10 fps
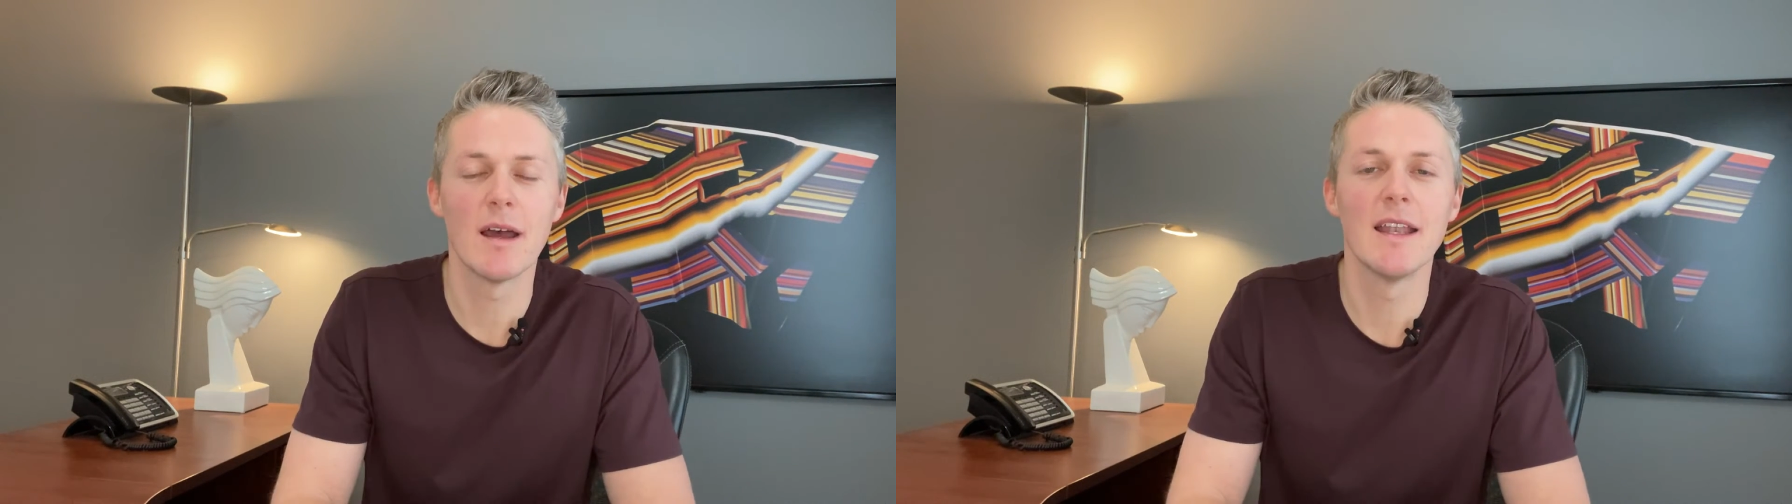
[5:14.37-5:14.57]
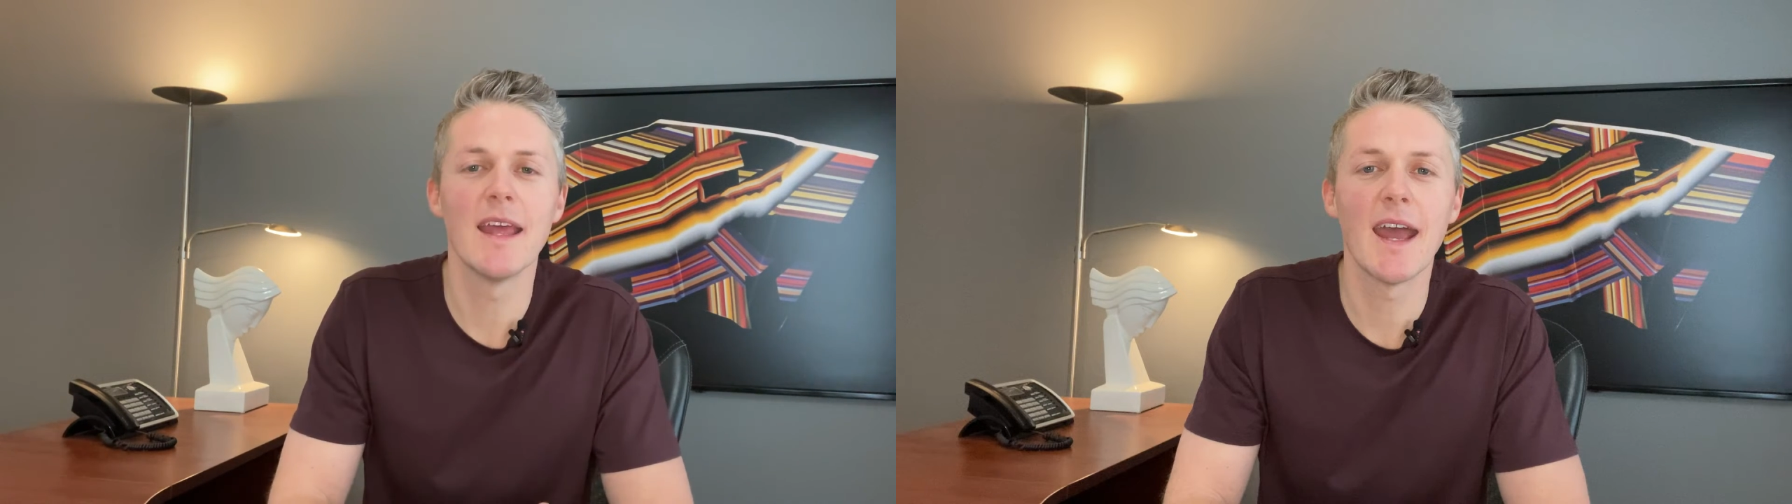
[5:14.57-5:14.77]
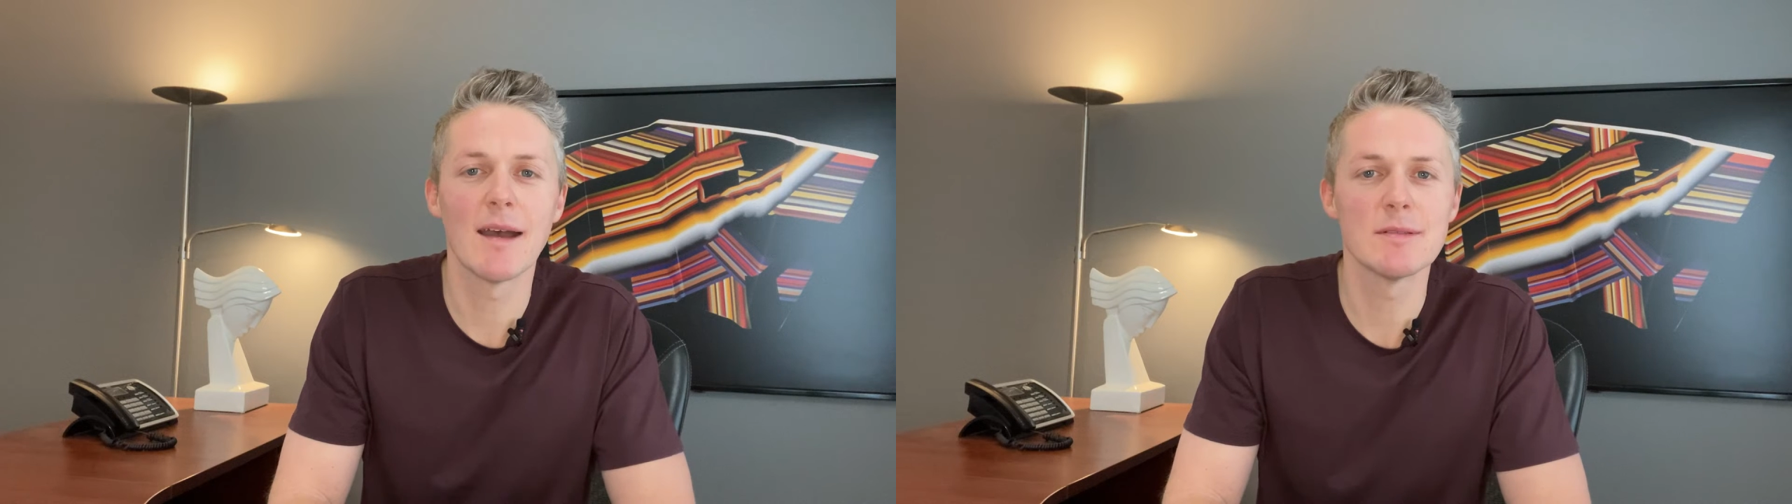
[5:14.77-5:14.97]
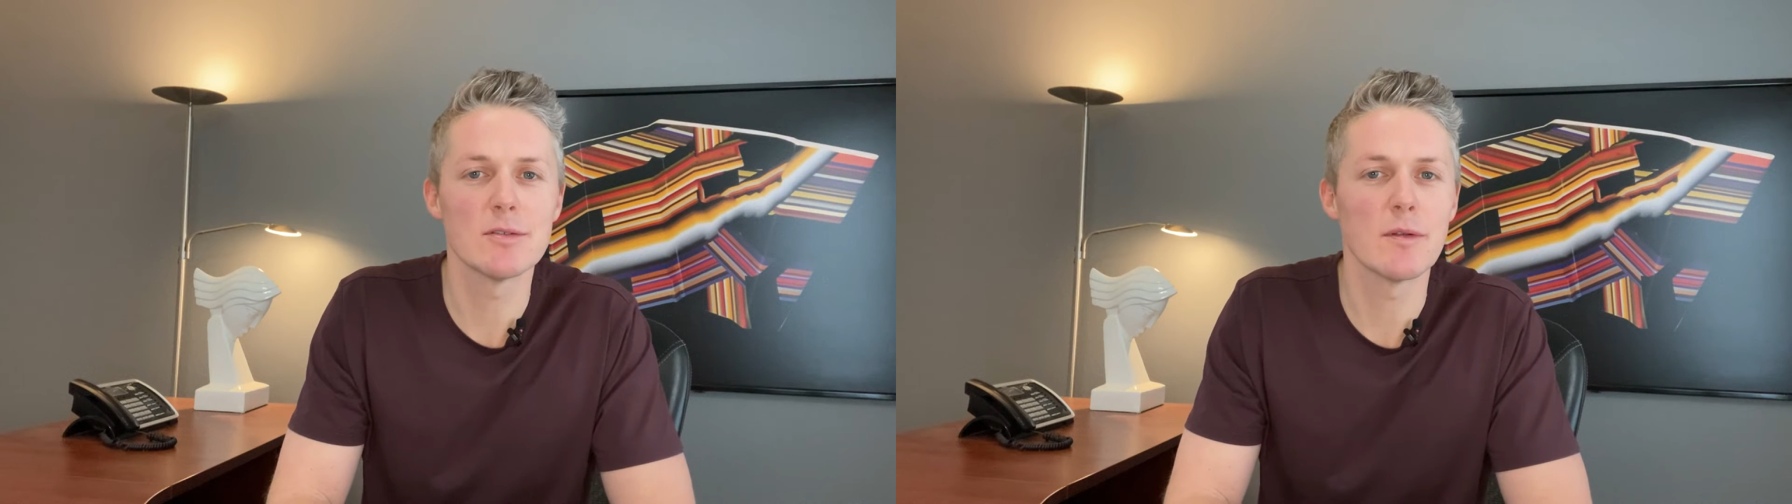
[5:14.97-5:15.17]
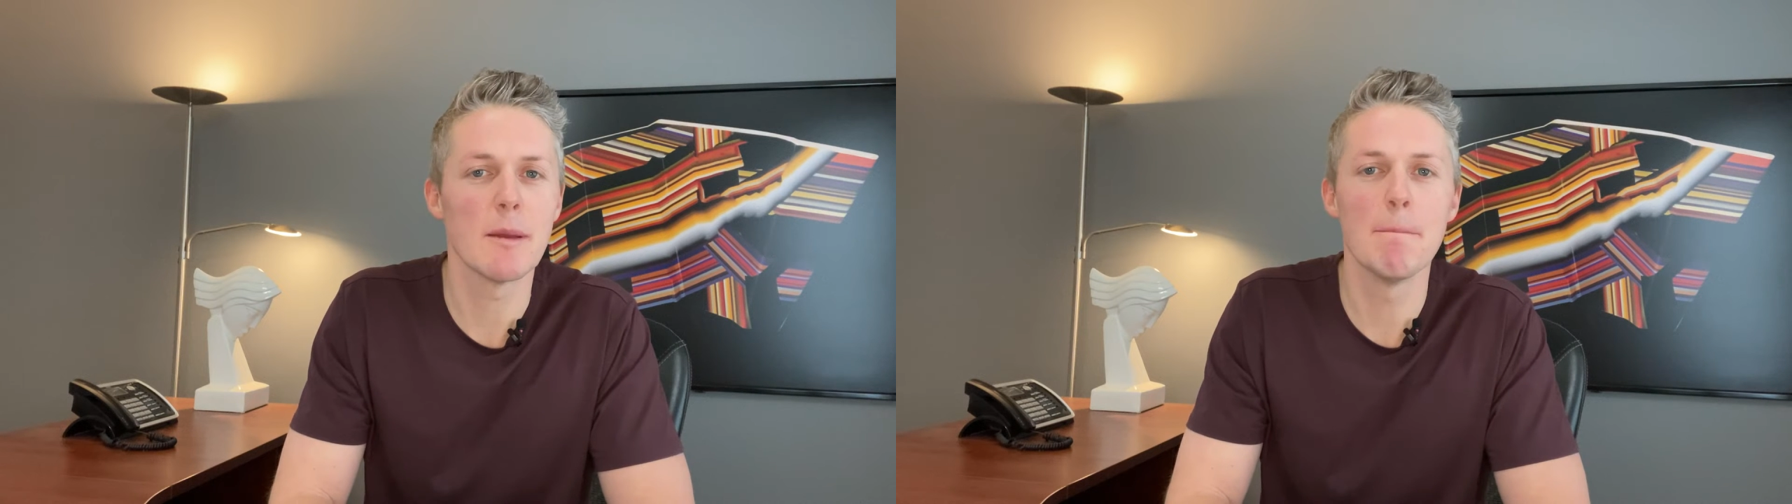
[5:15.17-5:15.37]
An
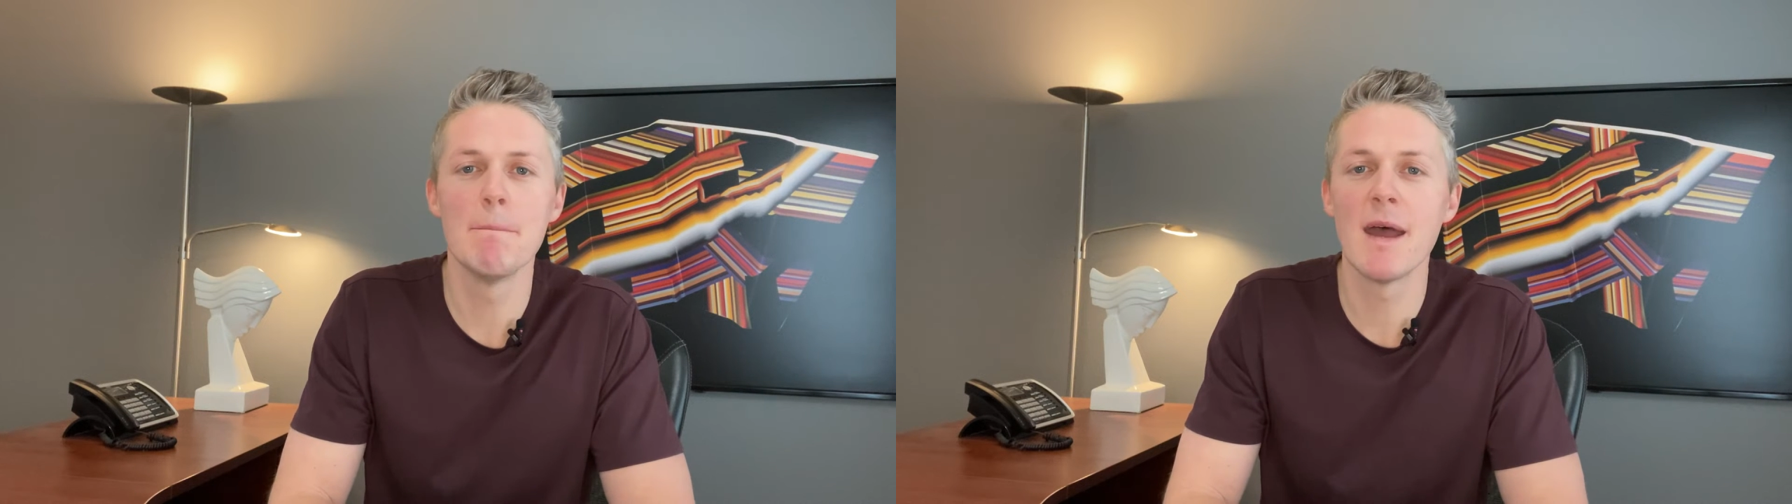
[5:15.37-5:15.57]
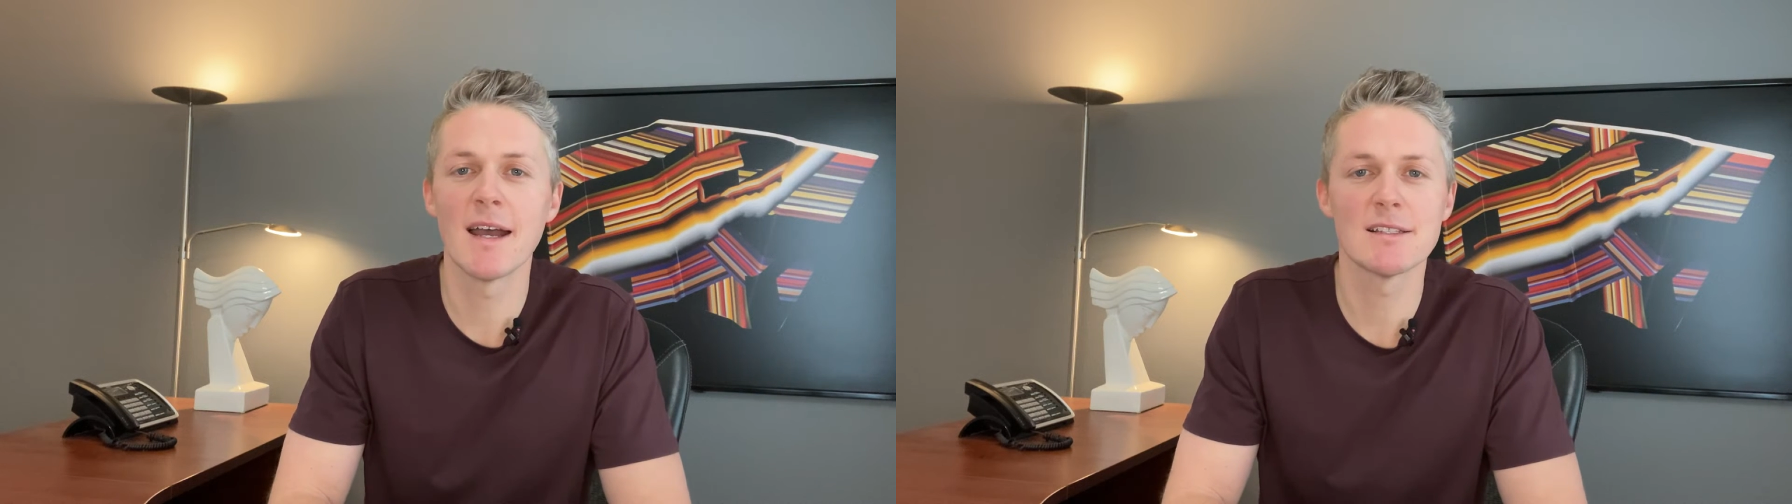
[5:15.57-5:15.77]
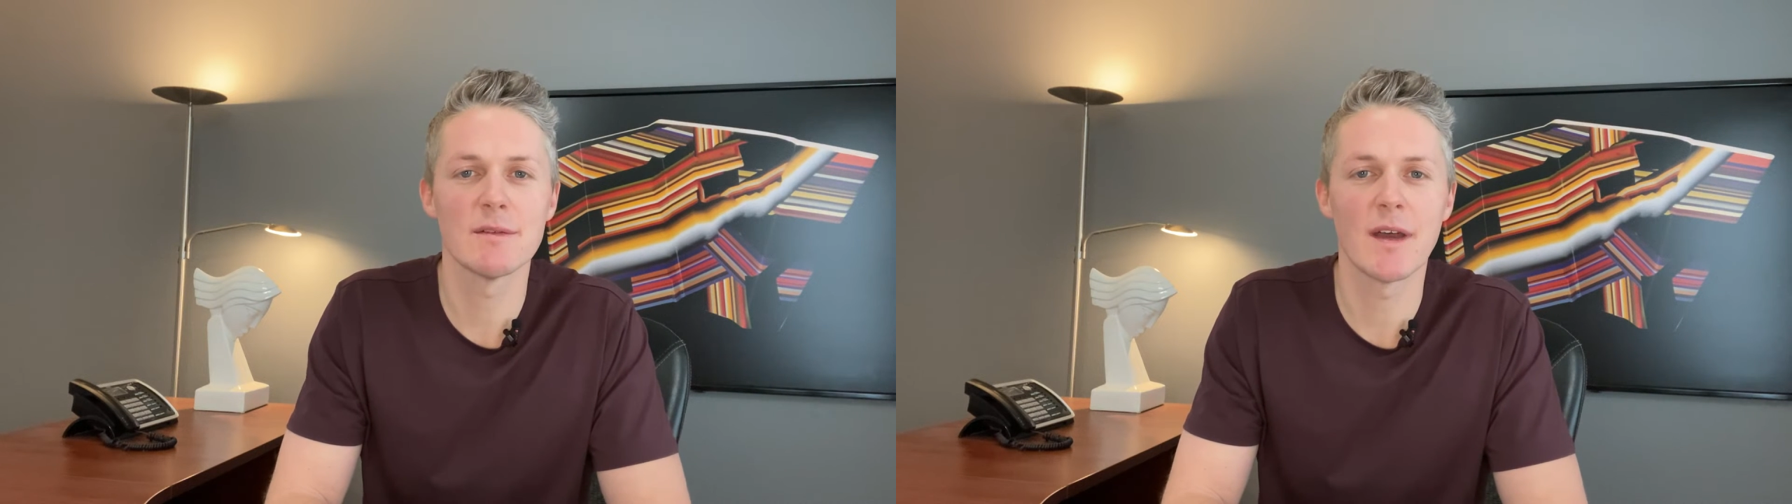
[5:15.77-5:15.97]
absolutely massive